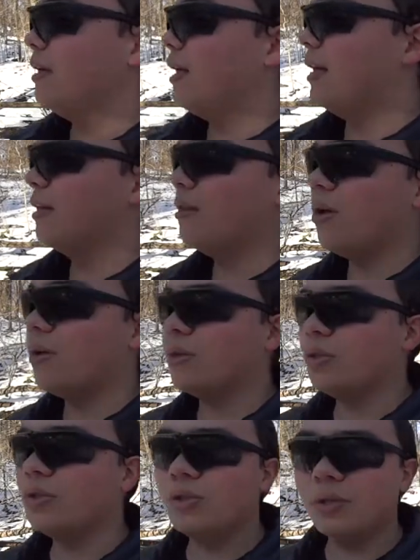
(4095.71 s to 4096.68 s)
A
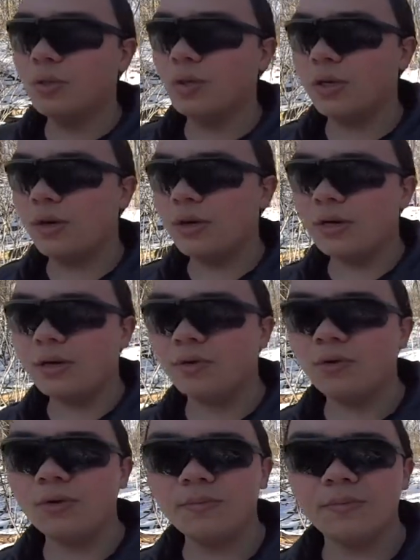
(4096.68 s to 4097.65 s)
large trigger group,